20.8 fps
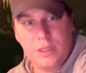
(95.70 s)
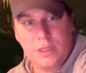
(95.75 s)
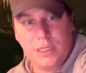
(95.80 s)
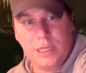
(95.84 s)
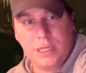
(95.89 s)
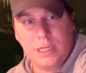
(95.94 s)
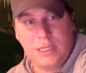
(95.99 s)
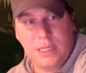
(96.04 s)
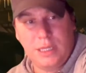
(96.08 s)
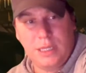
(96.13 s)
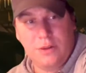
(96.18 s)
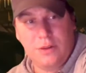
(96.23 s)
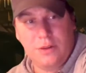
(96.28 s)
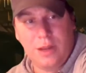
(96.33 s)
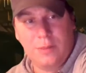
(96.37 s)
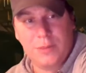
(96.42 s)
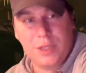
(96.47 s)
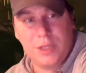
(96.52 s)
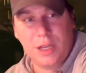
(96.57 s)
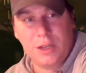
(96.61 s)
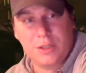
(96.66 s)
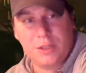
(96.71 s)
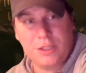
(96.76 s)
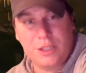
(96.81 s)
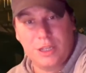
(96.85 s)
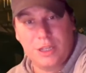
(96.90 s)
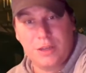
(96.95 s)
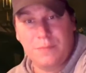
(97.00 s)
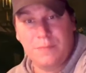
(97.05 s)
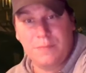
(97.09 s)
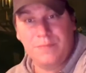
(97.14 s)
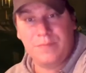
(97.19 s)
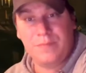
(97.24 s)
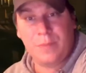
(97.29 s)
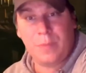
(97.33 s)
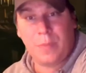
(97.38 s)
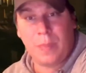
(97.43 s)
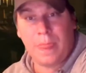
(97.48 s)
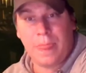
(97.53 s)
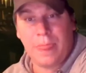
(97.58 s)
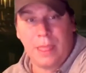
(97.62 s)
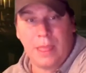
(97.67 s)
16 grams oxygen.
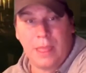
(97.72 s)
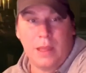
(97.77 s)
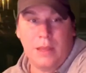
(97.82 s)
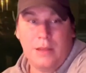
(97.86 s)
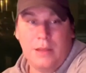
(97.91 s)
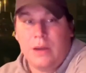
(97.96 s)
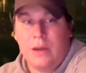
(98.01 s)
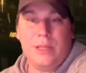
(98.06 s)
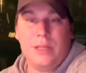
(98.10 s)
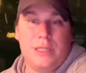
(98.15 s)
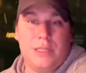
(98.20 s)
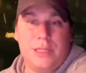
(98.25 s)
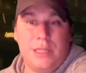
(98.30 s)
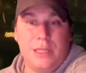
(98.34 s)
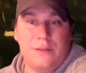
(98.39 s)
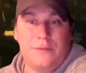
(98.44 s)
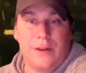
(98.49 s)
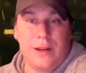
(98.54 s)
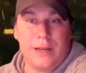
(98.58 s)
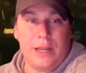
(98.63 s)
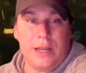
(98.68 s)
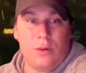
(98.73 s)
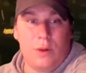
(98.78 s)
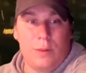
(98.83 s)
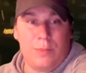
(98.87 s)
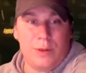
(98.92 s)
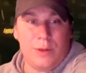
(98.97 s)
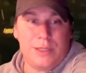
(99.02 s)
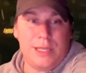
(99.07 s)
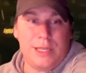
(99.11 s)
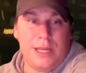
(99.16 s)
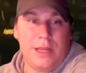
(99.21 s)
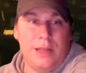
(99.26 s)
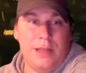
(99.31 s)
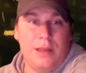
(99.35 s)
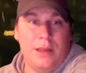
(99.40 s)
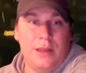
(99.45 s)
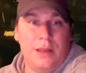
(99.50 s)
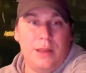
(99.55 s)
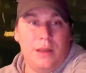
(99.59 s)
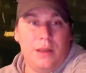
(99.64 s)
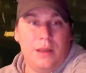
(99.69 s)
Now we just need to find out what percent
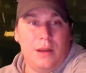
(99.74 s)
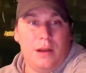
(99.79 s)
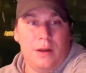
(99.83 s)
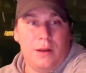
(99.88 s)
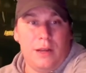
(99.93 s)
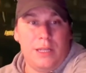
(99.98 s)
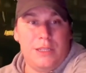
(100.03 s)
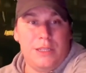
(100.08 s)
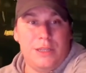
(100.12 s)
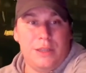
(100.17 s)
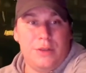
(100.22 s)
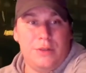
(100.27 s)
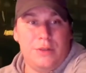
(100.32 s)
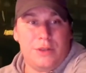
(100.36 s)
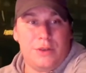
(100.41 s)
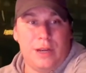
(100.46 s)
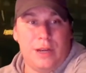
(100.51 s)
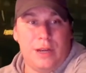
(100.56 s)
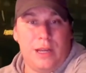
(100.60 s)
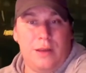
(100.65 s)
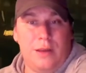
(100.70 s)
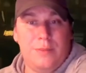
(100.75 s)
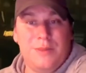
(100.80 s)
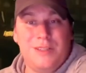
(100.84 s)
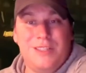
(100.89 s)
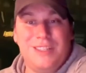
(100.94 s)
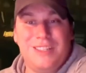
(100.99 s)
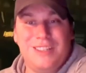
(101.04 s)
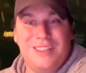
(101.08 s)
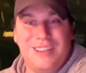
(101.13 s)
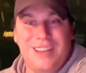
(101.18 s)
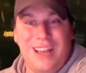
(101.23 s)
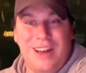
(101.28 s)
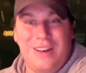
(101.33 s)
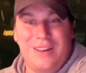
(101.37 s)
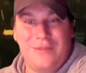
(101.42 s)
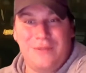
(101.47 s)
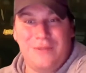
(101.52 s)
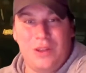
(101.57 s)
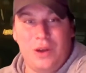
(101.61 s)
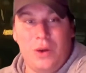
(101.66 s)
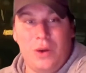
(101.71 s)
are each of those grams out
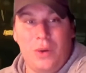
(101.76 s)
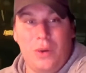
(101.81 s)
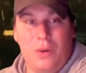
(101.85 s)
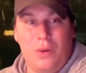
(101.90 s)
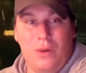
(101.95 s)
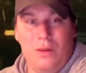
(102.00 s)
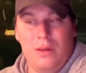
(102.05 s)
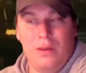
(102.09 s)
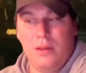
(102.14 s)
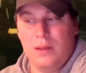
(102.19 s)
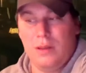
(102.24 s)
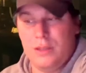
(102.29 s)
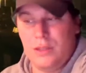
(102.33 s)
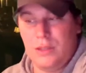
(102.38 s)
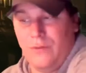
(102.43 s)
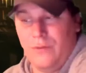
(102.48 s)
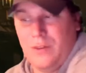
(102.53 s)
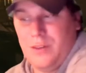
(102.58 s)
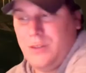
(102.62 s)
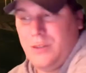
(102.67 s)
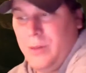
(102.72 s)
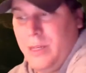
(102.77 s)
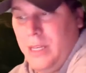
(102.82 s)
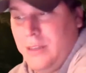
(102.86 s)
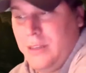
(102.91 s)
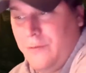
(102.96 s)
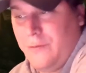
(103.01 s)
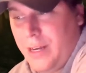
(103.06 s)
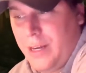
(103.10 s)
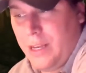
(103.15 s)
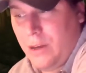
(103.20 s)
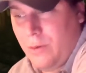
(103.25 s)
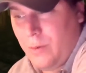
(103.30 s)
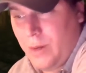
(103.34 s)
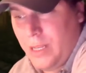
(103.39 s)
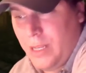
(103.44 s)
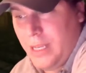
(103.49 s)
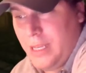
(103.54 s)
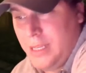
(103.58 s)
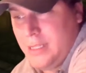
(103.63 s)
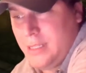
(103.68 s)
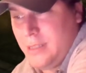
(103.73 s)
of the whole. So first we need to find out what
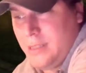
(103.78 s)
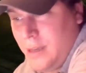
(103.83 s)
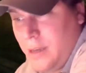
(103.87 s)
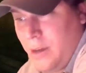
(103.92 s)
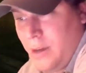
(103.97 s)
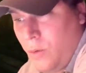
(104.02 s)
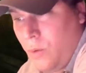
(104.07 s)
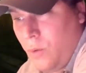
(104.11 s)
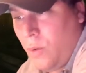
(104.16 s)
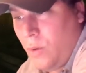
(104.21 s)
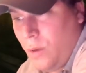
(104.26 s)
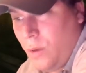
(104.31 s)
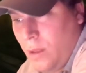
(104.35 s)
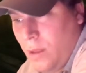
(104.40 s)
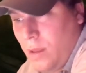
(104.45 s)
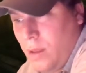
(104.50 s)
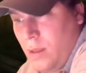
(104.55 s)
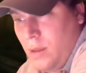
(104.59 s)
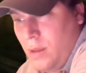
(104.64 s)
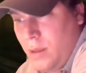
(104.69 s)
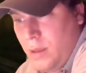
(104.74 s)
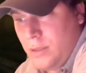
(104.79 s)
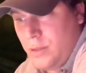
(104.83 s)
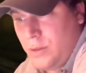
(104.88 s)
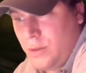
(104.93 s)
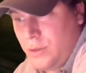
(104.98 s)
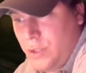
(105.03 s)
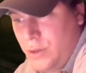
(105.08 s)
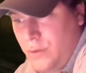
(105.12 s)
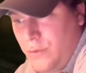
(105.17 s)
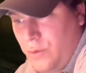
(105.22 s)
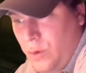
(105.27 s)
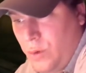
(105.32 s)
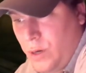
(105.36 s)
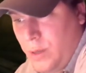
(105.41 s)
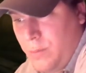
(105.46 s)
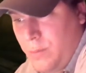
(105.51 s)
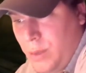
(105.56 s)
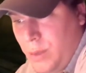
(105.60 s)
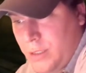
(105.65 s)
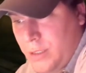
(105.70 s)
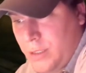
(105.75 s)
is the whole. So 240
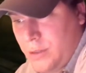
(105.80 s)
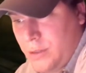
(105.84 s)
plus